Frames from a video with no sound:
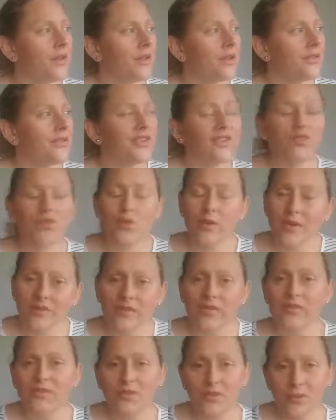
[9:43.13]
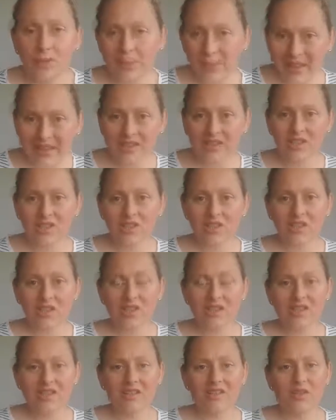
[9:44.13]
the
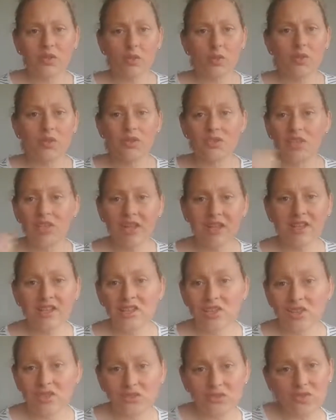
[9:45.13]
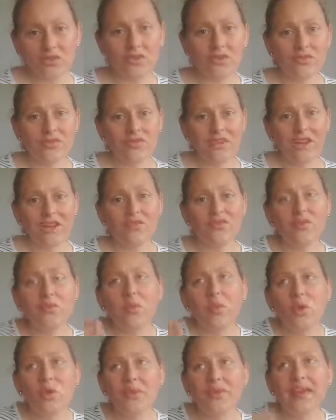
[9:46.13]
transformation or the change in your love life
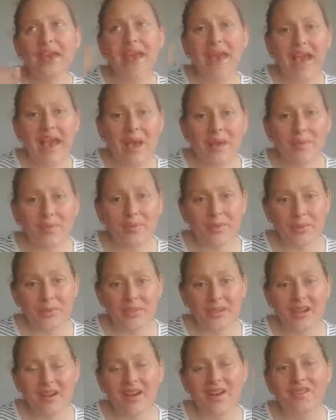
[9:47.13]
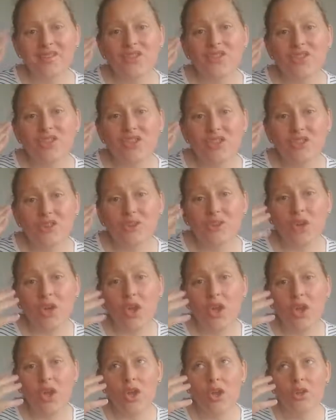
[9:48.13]
won't happen until
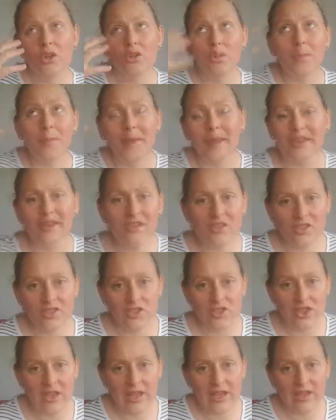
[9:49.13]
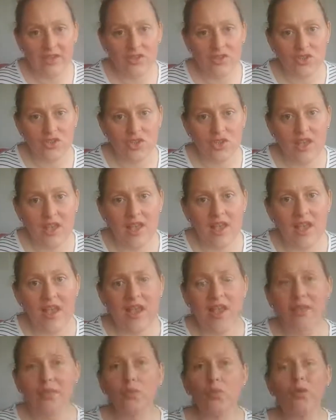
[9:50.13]
you make that change.
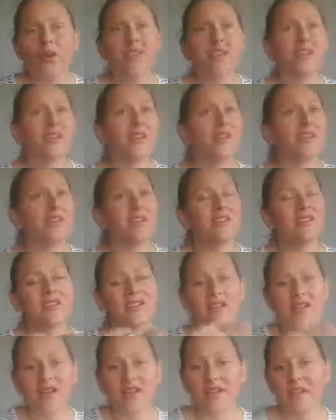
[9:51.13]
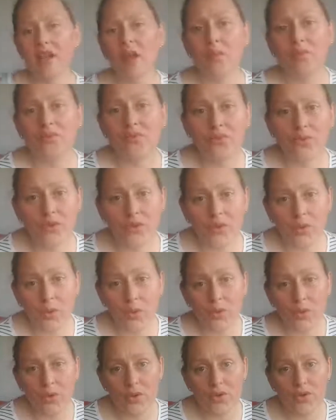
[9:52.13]
And whether that is signing up for a
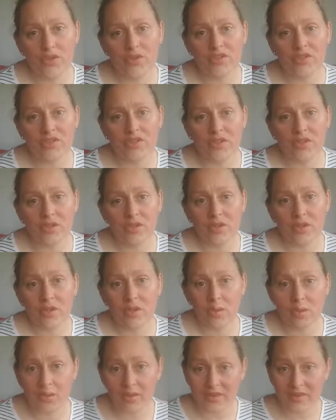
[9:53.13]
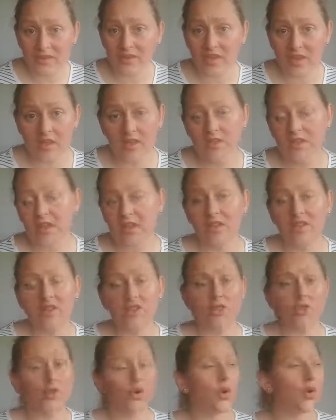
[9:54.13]
course with a
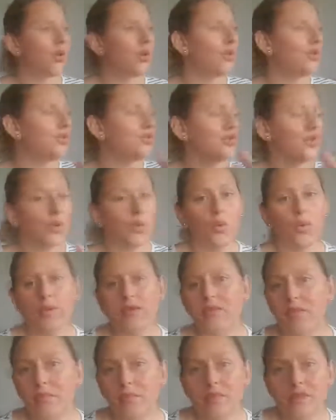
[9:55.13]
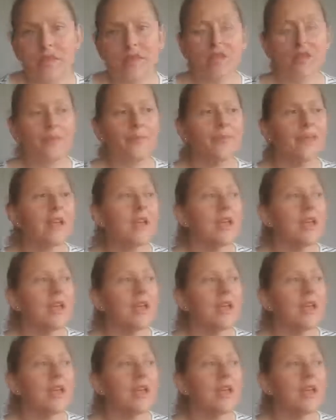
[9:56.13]
dating coach or with me,